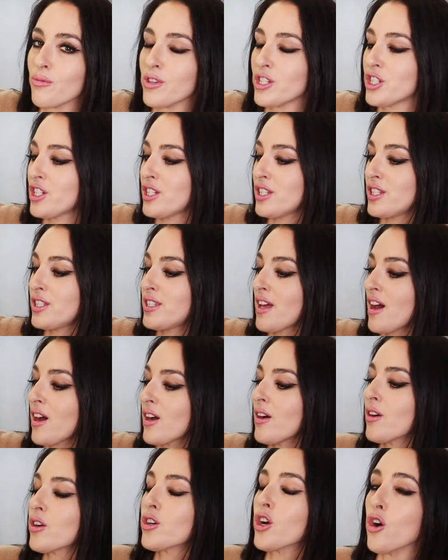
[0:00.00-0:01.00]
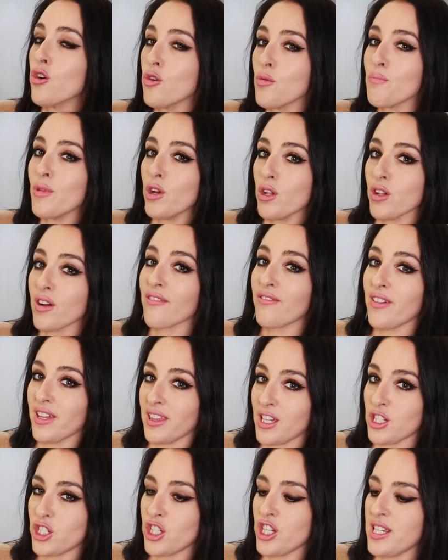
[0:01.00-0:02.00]
which is goat milk
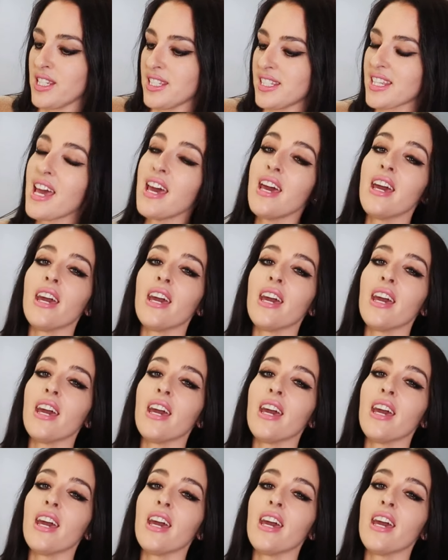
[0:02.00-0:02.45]
feta cheese.